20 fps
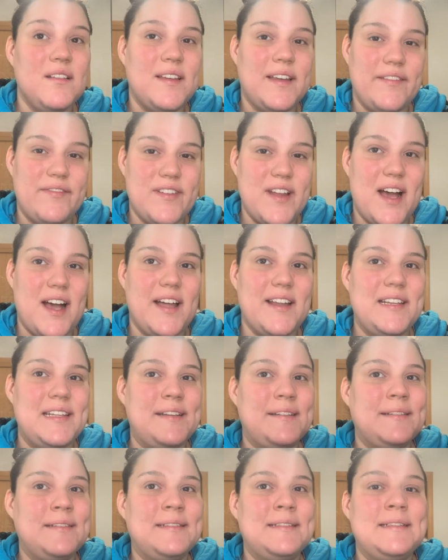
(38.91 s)
If not,
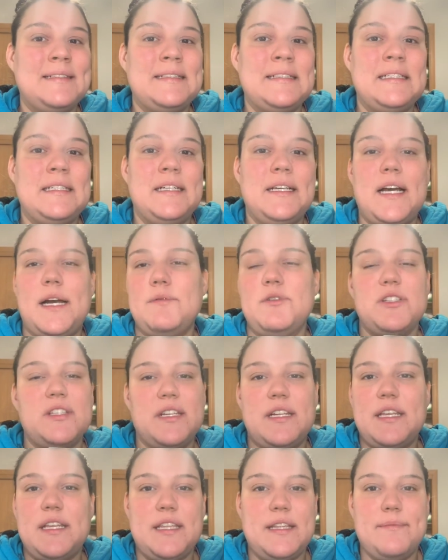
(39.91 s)
I'm just
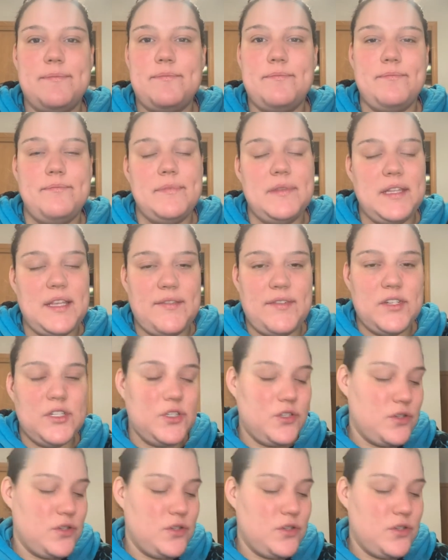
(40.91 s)
gonna give it to